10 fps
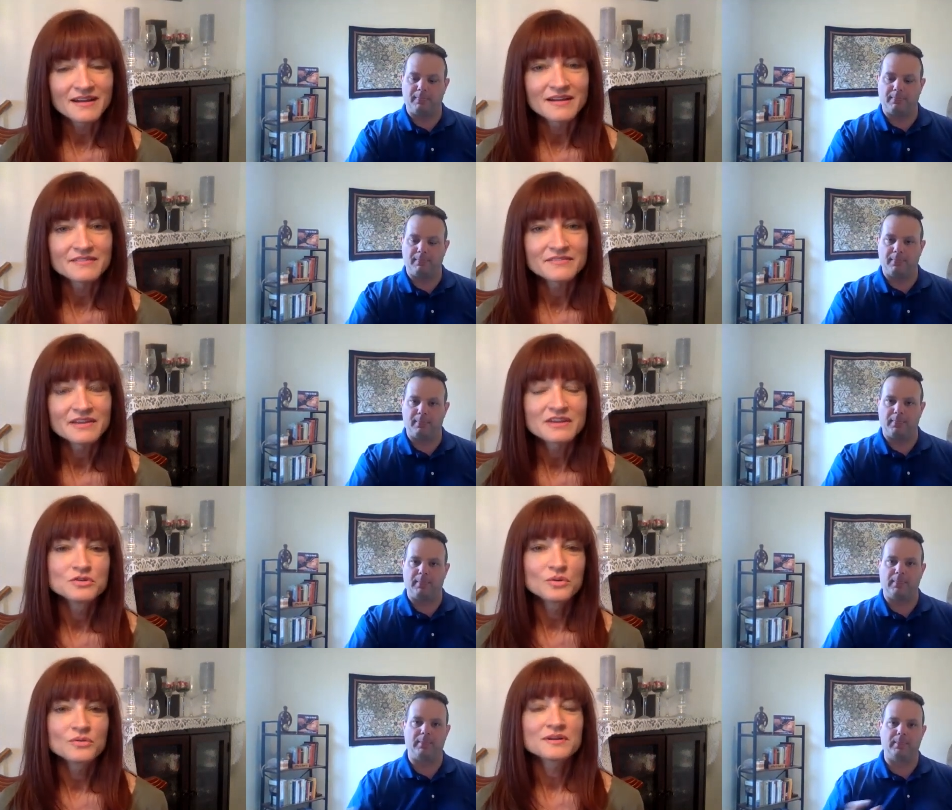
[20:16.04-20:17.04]
Speaker 1: of
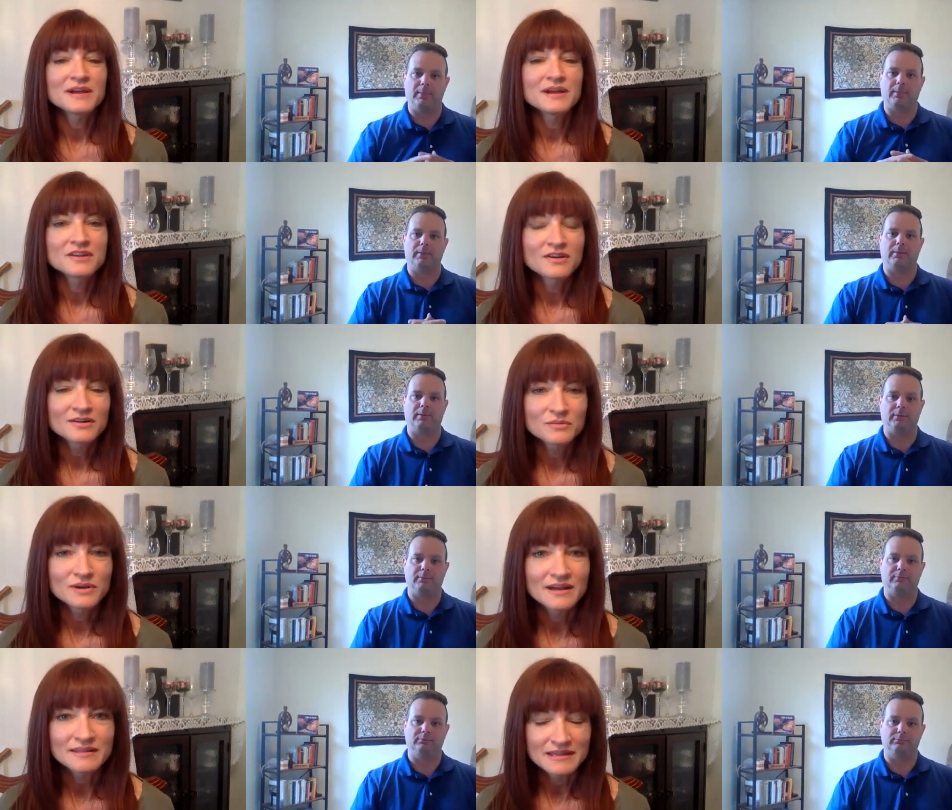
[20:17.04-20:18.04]
ignoring my dog
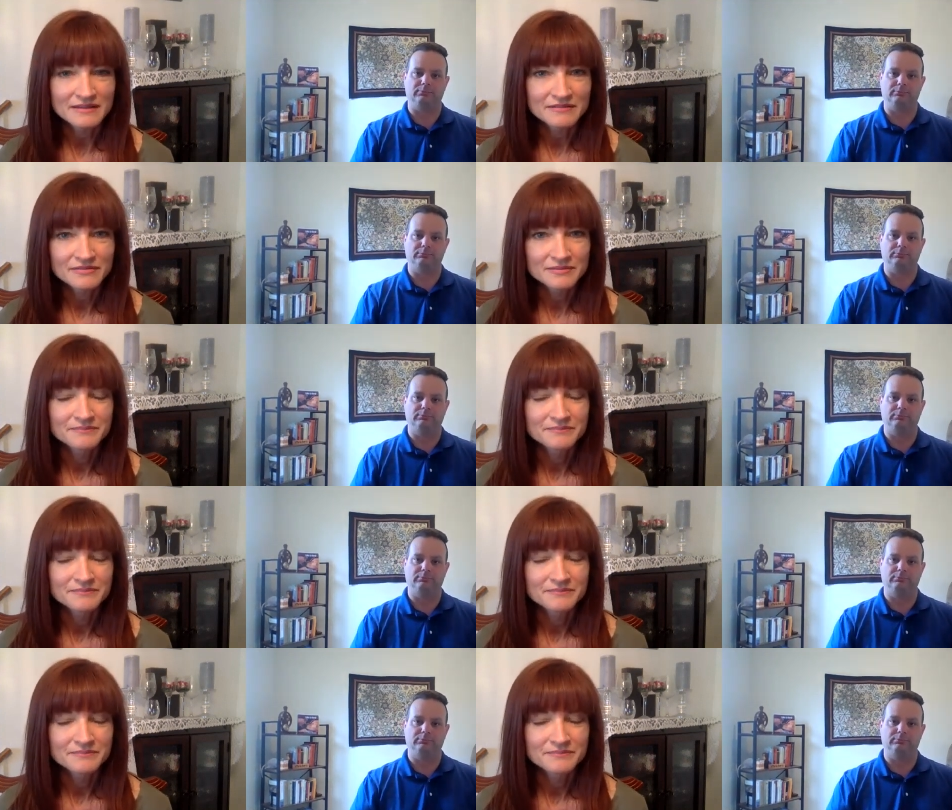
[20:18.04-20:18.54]
when I leave.